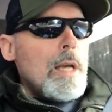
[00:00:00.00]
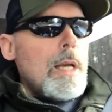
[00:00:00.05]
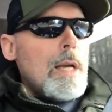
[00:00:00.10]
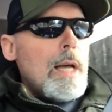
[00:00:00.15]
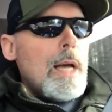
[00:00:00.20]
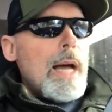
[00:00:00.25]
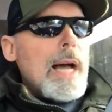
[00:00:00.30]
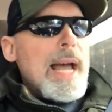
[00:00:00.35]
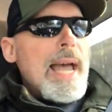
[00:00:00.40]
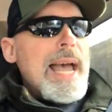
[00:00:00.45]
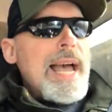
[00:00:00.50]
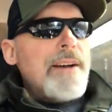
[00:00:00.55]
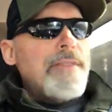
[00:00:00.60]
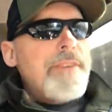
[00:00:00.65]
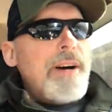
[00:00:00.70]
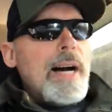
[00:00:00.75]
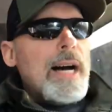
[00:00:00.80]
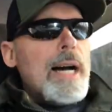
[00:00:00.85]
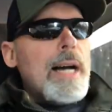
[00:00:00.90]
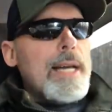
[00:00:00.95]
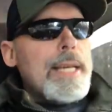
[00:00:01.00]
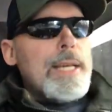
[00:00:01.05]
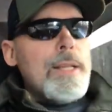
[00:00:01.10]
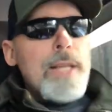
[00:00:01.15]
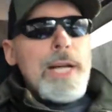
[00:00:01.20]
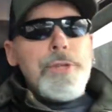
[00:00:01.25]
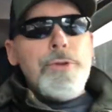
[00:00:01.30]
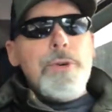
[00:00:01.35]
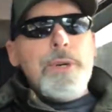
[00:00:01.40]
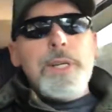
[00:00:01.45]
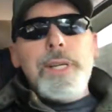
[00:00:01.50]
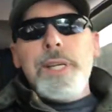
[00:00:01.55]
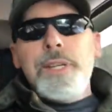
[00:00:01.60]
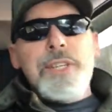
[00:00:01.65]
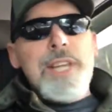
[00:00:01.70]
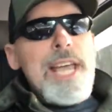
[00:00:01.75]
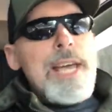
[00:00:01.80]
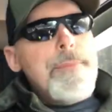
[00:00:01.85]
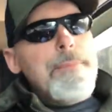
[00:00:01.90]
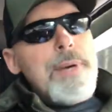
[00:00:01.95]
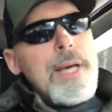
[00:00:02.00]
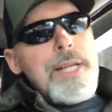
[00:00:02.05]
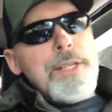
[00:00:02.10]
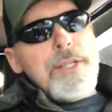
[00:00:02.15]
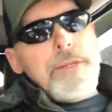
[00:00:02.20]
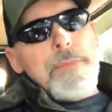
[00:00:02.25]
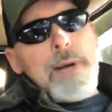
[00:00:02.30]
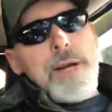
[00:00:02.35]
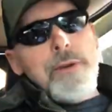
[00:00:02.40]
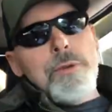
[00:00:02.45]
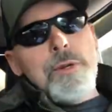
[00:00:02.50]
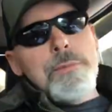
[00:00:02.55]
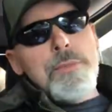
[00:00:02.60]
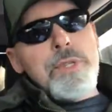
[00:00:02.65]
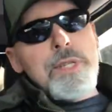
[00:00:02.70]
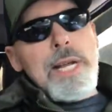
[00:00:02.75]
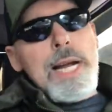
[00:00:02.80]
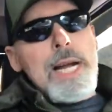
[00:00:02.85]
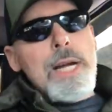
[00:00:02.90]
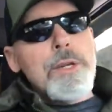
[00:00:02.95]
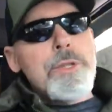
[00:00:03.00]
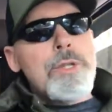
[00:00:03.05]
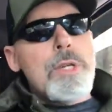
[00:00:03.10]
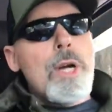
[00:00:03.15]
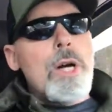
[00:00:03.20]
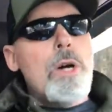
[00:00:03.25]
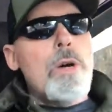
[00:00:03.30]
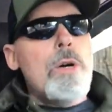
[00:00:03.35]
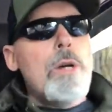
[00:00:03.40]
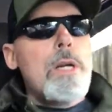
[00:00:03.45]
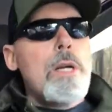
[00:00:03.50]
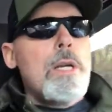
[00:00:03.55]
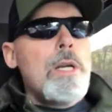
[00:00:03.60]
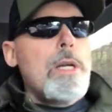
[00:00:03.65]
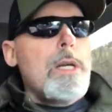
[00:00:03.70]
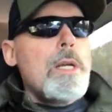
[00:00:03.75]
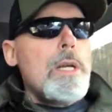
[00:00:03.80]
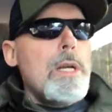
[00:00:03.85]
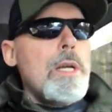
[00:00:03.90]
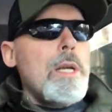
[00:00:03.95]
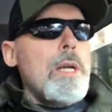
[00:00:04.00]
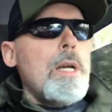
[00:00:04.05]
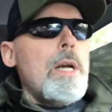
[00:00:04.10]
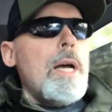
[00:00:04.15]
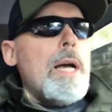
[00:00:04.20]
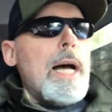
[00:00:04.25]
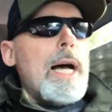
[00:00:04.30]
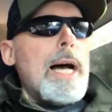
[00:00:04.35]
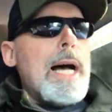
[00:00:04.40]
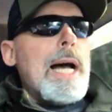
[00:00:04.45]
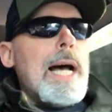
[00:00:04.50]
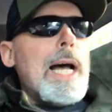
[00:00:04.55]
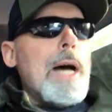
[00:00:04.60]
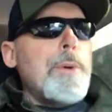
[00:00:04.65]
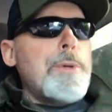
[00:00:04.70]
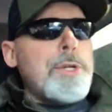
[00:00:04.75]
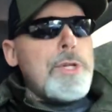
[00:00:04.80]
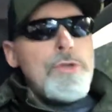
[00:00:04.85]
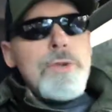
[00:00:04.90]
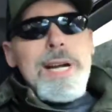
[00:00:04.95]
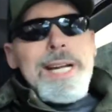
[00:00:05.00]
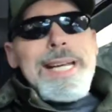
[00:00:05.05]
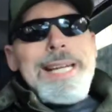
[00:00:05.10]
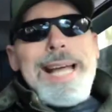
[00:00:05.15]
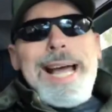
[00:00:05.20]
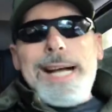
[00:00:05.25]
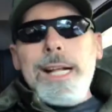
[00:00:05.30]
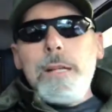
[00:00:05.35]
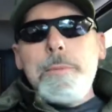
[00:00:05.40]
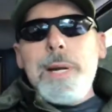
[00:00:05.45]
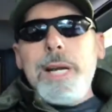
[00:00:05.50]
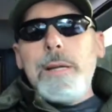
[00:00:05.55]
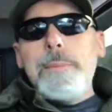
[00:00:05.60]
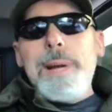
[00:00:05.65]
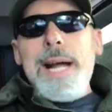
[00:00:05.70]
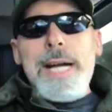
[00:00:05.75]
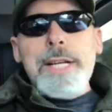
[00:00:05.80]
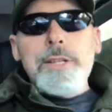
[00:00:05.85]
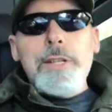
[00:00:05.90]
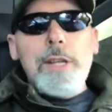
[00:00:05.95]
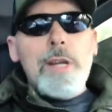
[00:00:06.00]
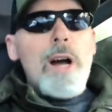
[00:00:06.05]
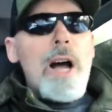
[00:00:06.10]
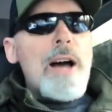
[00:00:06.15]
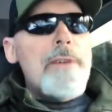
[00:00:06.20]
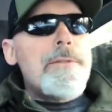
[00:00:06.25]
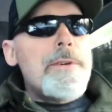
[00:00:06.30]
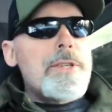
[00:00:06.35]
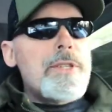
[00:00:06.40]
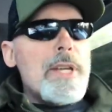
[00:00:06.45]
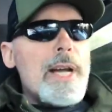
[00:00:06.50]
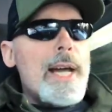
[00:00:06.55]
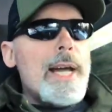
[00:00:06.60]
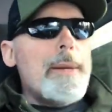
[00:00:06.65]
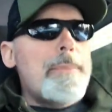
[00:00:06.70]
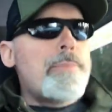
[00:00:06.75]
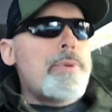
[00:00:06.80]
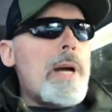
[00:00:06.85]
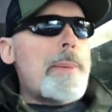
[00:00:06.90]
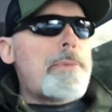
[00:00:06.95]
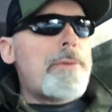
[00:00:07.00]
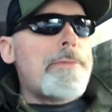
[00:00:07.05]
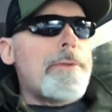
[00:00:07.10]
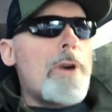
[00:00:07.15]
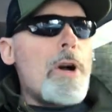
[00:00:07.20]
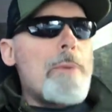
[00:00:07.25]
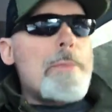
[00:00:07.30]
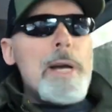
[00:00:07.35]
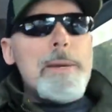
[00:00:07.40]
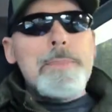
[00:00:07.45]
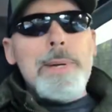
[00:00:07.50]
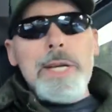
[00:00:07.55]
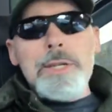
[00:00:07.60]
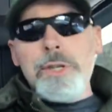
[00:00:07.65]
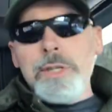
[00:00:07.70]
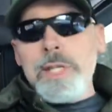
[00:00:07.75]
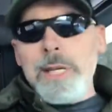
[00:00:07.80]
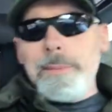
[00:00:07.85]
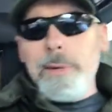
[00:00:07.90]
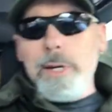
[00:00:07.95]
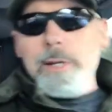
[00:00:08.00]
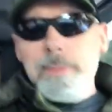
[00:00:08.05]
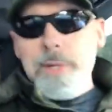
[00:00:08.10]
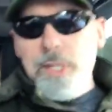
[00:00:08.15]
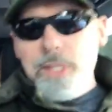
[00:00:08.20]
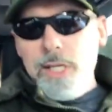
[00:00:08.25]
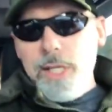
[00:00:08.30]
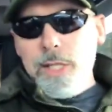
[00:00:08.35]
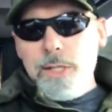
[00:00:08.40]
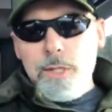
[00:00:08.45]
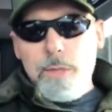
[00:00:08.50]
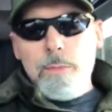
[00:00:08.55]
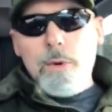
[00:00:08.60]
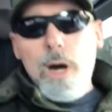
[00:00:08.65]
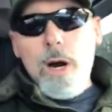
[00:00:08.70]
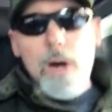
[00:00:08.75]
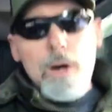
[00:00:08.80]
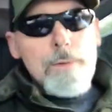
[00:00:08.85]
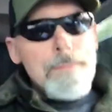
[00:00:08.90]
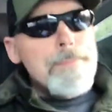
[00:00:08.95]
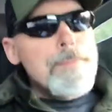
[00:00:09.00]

I have electric exam beds in my rooms now. So we're just trying to get acclimated back to the office. I prepped for all my patients I'm going to be seeing tomorrow.